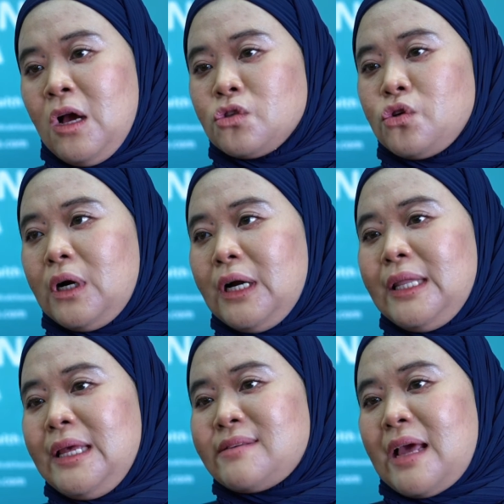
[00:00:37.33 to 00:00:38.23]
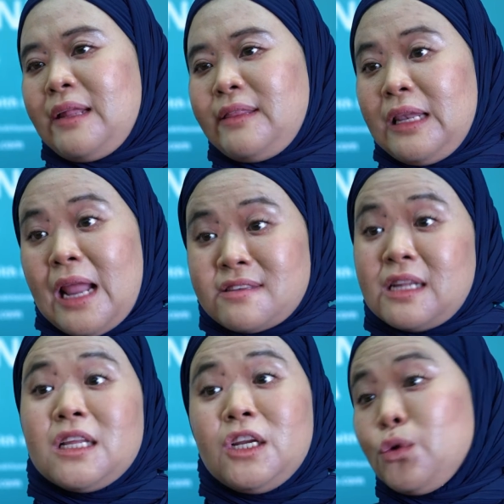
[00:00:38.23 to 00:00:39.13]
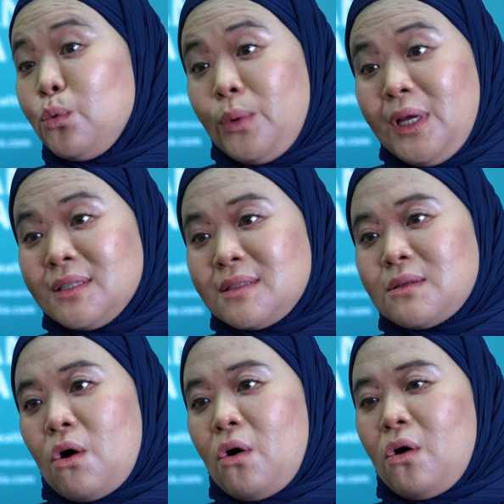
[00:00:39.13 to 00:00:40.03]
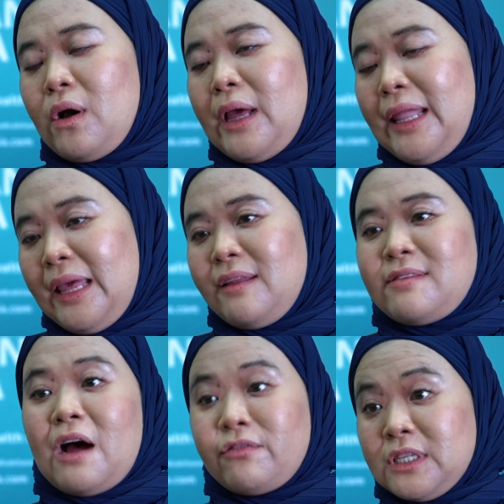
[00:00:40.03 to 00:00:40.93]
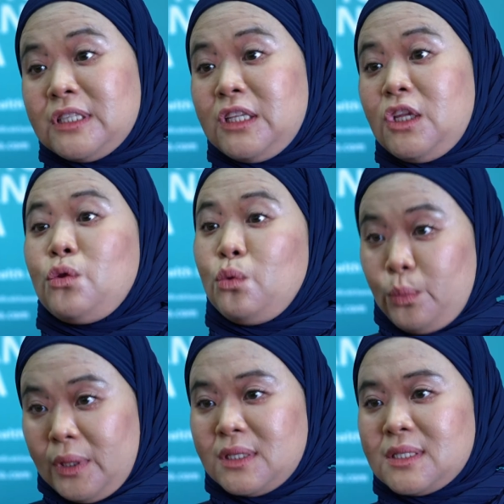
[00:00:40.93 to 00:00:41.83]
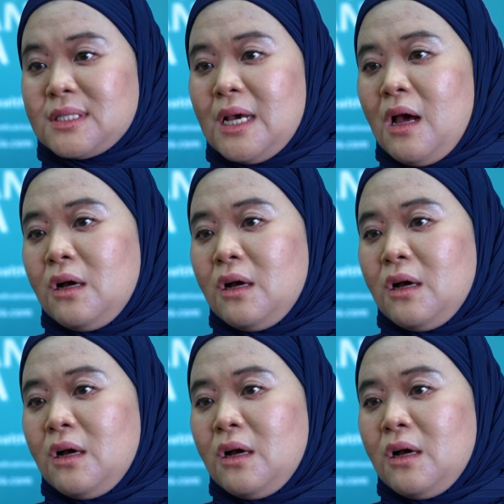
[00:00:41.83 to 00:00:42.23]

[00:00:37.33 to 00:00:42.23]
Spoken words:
So early is anything less than 32 weeks, or late is after 32 weeks.